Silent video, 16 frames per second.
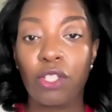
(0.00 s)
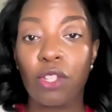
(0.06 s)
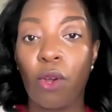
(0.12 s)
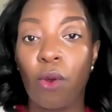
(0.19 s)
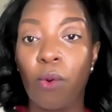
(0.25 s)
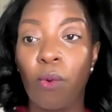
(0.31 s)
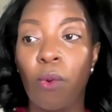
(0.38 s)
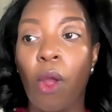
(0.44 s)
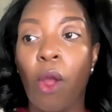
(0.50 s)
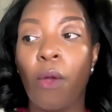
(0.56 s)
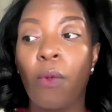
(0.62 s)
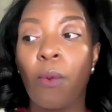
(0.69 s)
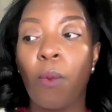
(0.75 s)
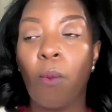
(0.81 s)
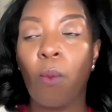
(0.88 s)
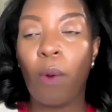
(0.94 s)
So
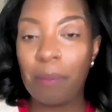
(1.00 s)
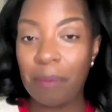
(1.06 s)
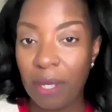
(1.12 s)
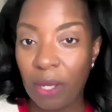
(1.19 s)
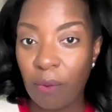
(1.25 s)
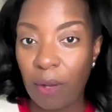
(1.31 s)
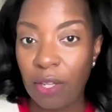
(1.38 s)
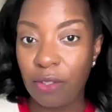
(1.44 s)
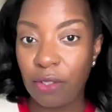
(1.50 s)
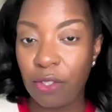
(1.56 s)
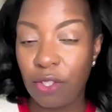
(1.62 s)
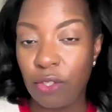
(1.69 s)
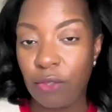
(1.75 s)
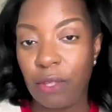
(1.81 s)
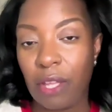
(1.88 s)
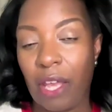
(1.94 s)
one big way you
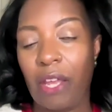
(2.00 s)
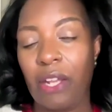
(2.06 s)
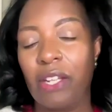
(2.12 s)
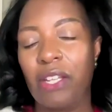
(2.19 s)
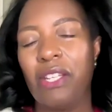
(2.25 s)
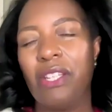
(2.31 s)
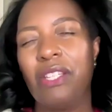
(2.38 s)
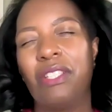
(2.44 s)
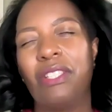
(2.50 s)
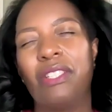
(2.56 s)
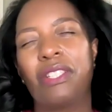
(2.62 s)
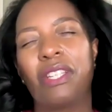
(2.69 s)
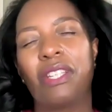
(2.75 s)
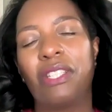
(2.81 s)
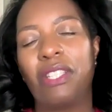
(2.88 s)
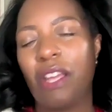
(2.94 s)
can do that
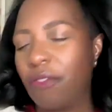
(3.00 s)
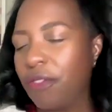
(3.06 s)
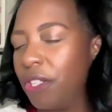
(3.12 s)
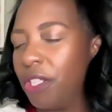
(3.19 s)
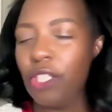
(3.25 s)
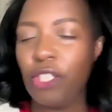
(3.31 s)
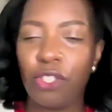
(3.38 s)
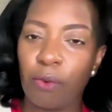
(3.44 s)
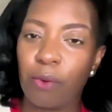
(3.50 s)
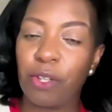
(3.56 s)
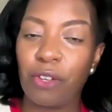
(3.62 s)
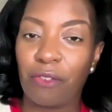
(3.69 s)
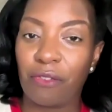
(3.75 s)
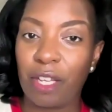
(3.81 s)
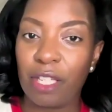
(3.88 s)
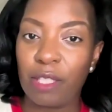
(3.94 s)
is definitely
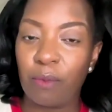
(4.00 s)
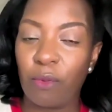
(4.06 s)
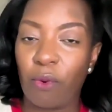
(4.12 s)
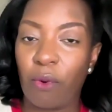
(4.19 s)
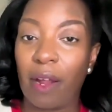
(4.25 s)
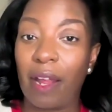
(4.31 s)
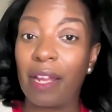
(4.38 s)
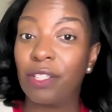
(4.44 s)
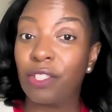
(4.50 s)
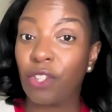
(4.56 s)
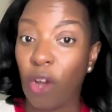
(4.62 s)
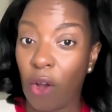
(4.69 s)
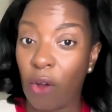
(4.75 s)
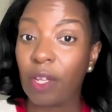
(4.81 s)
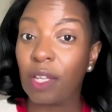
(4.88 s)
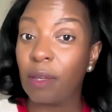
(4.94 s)
showing your face more and
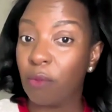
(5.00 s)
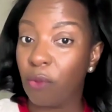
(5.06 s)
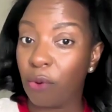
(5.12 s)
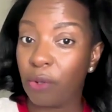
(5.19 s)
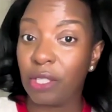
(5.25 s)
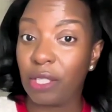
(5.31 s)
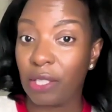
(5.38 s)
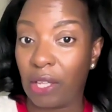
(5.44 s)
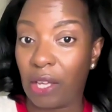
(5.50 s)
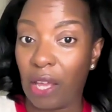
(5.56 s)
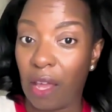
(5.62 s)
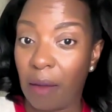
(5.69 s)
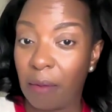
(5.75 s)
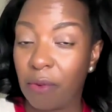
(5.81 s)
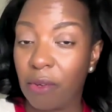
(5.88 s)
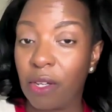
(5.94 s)
talking more to the
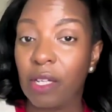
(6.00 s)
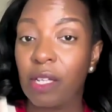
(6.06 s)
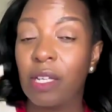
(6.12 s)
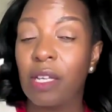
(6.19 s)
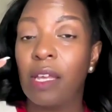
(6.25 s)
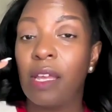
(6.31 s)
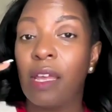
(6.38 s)
camera,